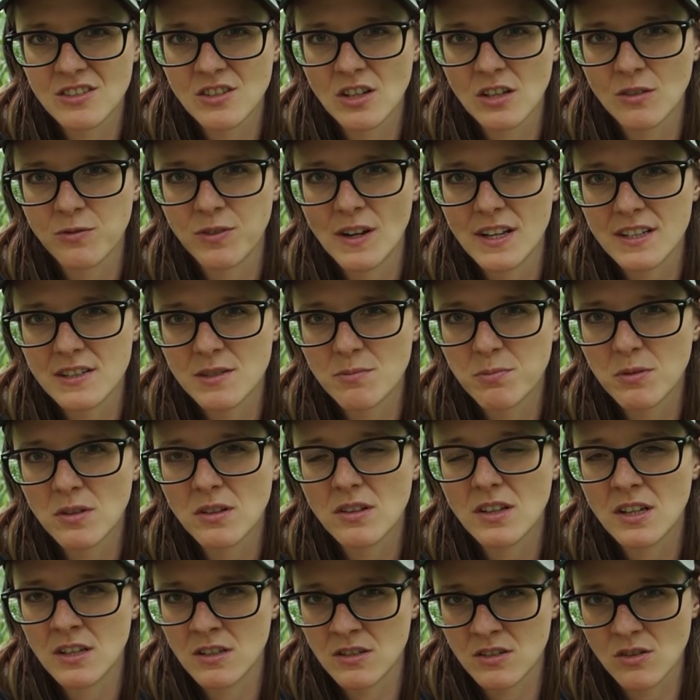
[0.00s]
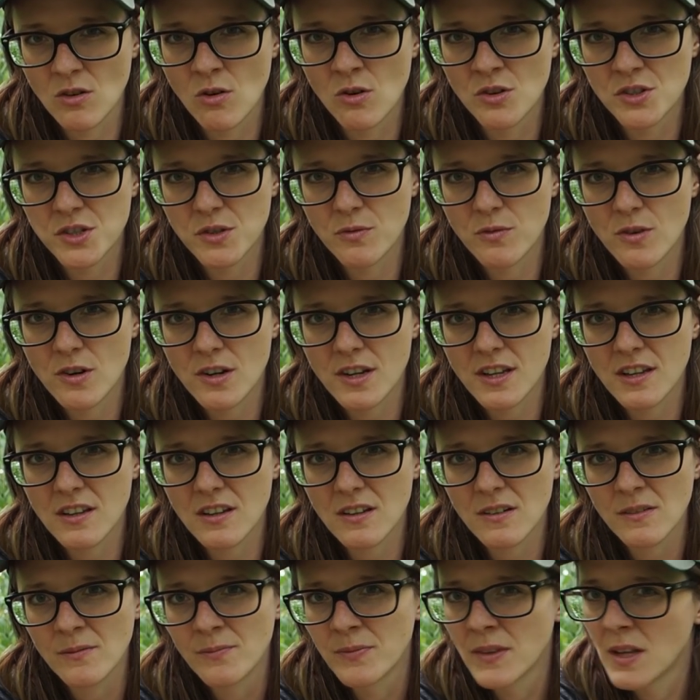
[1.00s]
not flexible, it's also
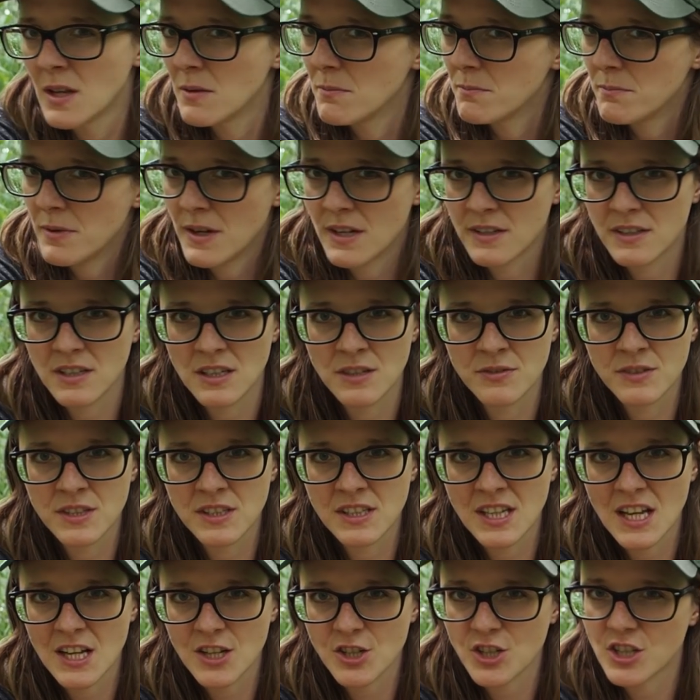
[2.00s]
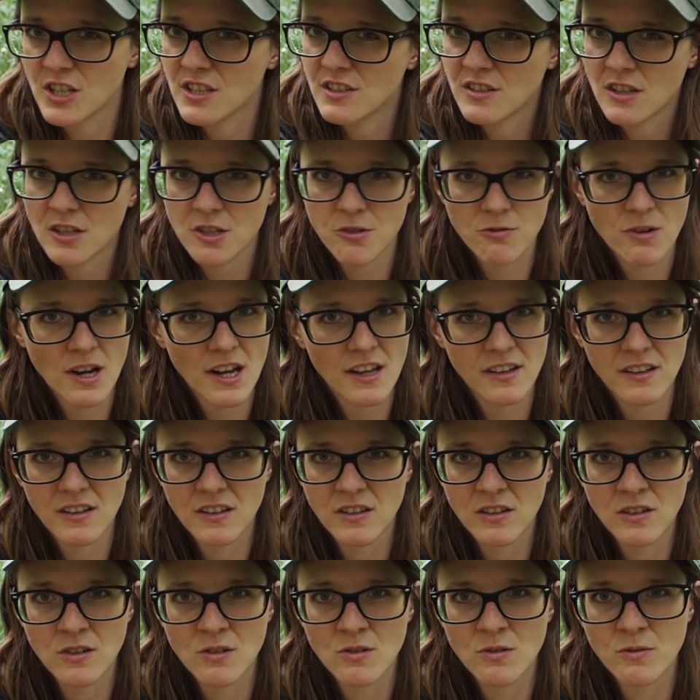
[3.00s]
working, but if the tension is not right,
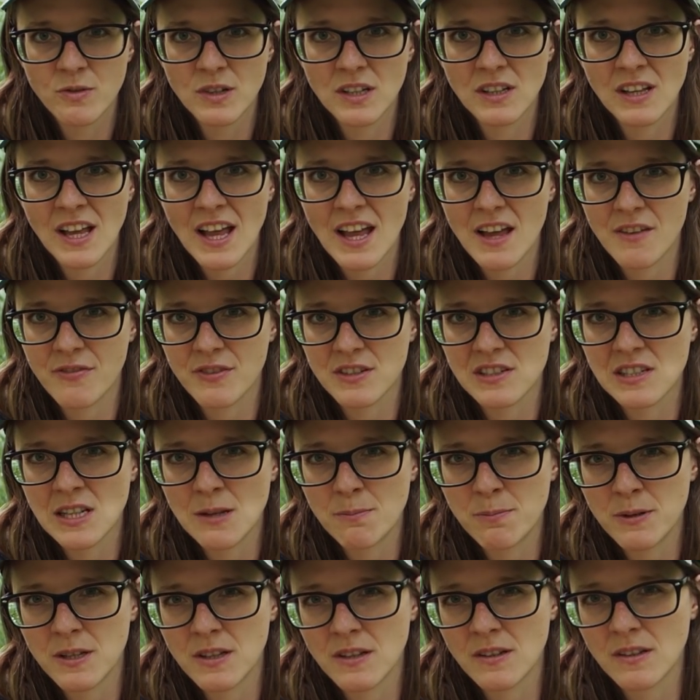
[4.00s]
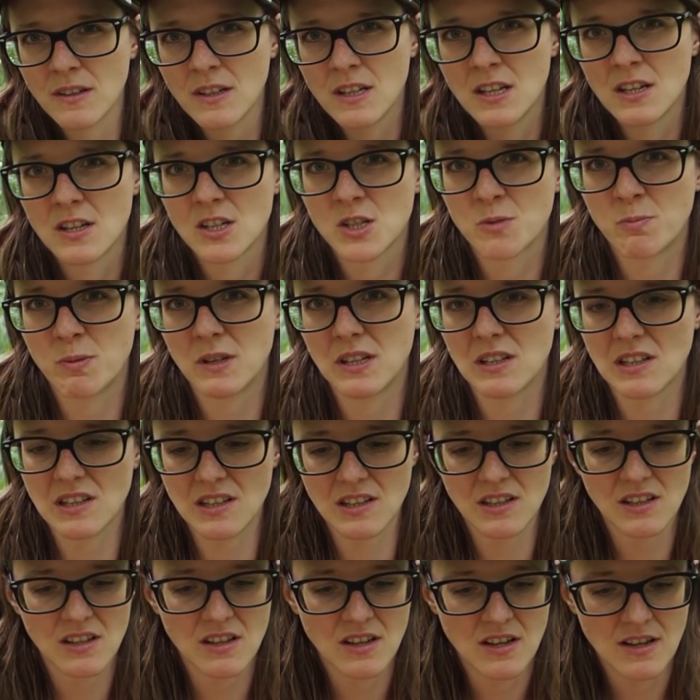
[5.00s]
you will have a slipping
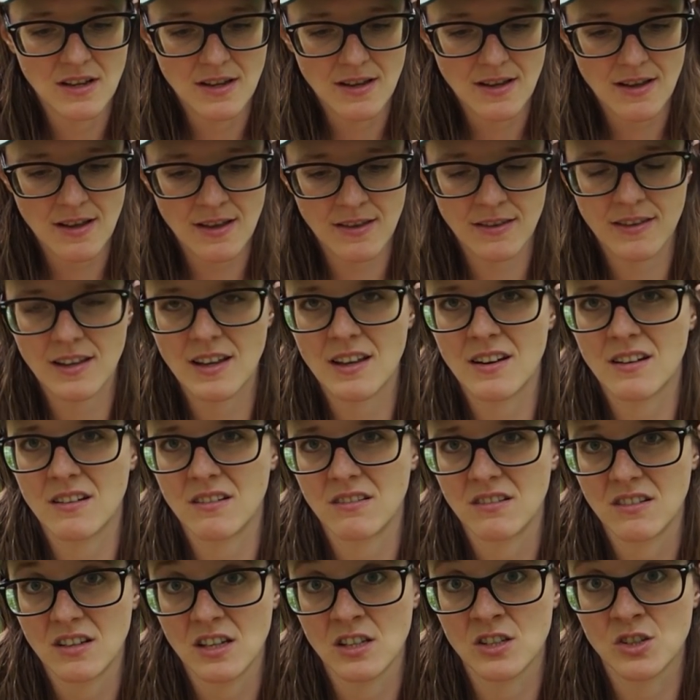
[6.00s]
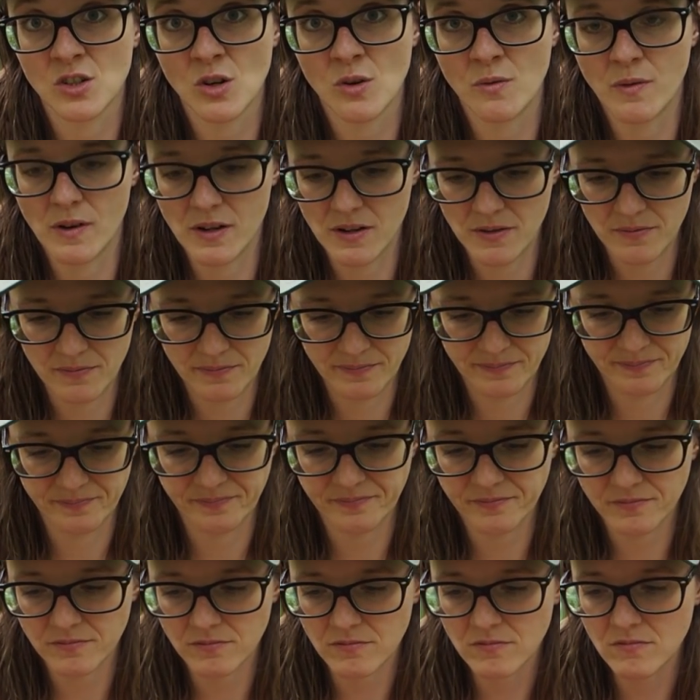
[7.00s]
spindle, and then it's over.
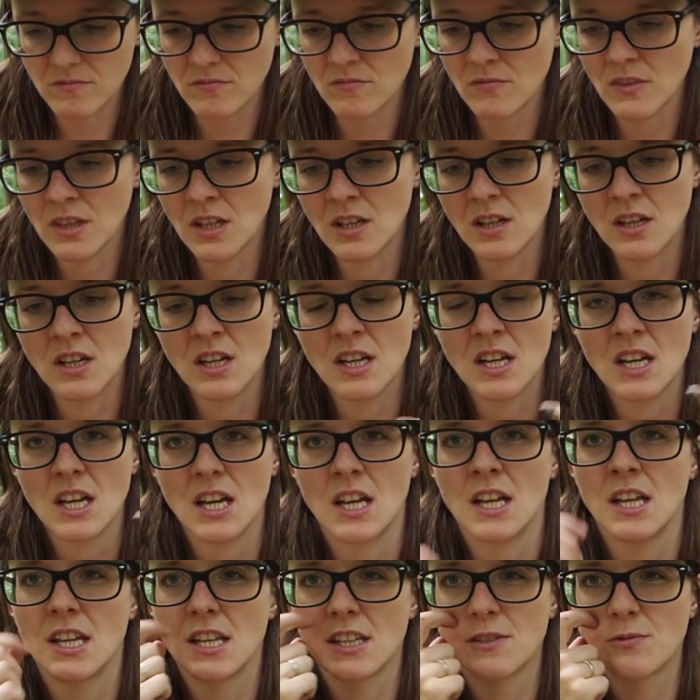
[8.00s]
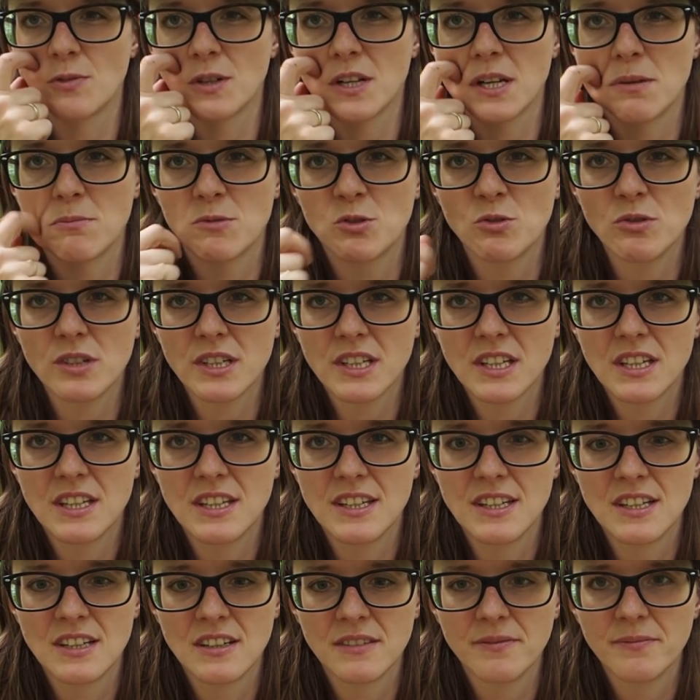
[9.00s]
And what I'm doing
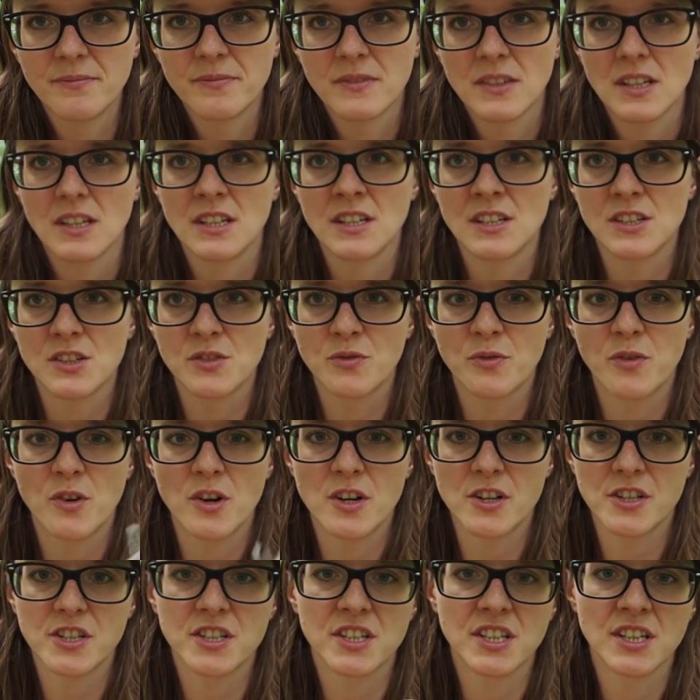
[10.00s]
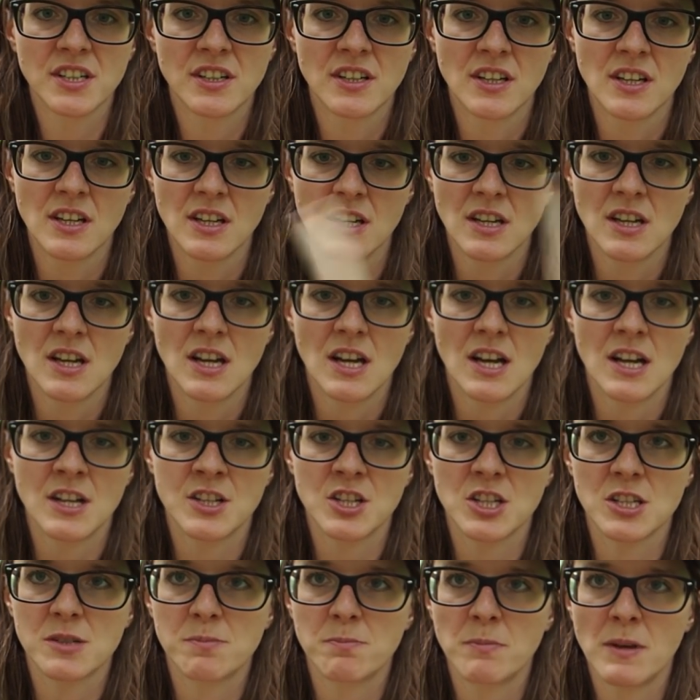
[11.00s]
here is, first I
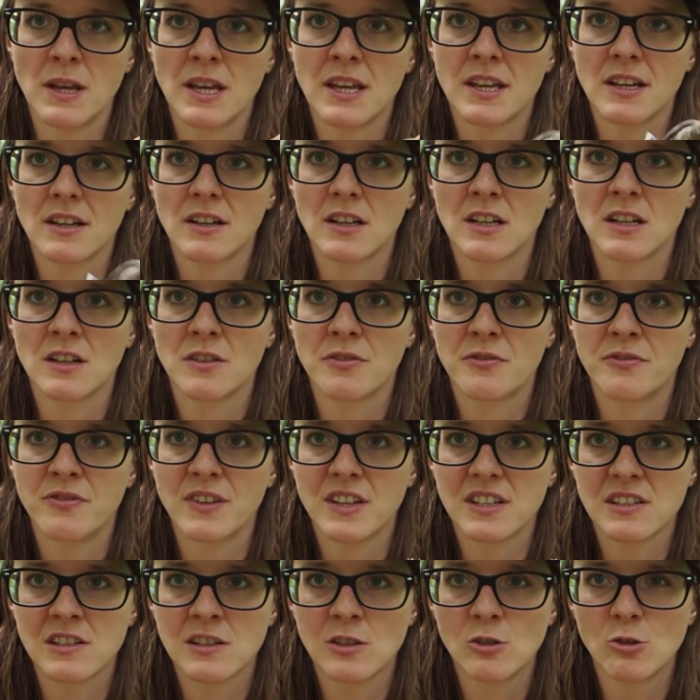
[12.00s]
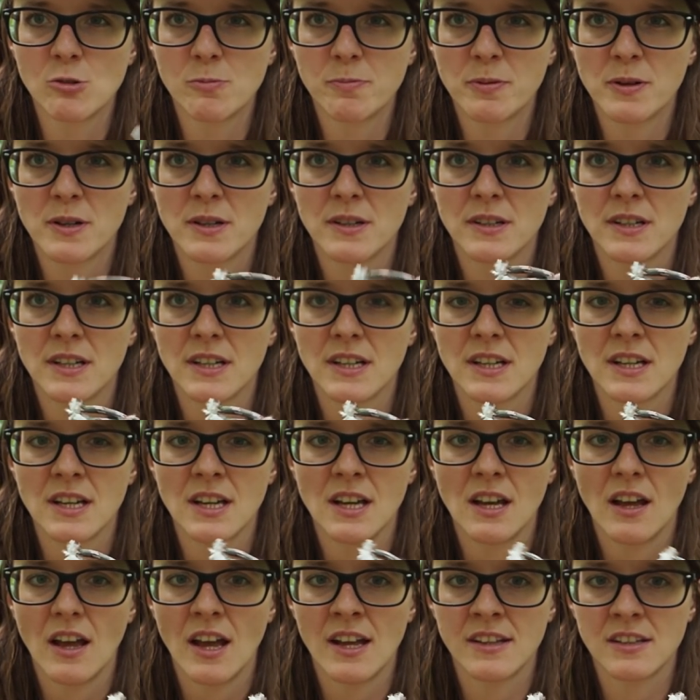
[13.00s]
just make a fixed loop
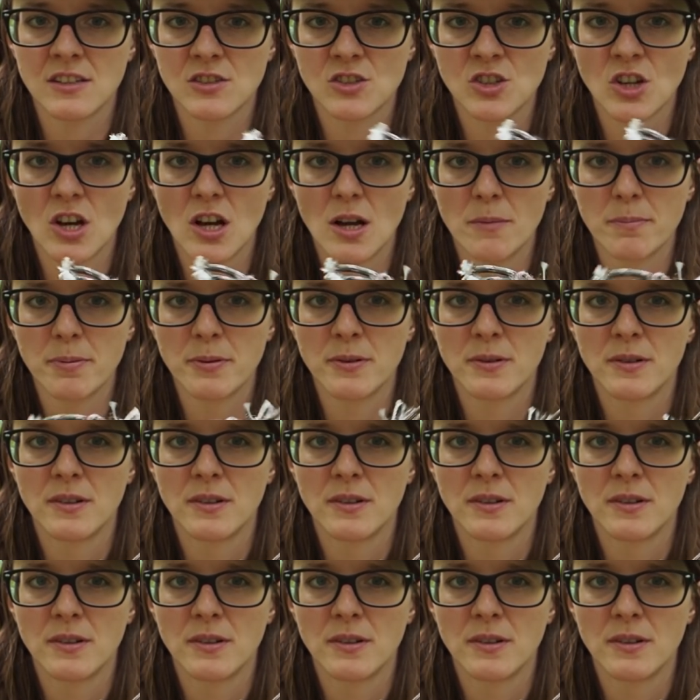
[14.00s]
at the top,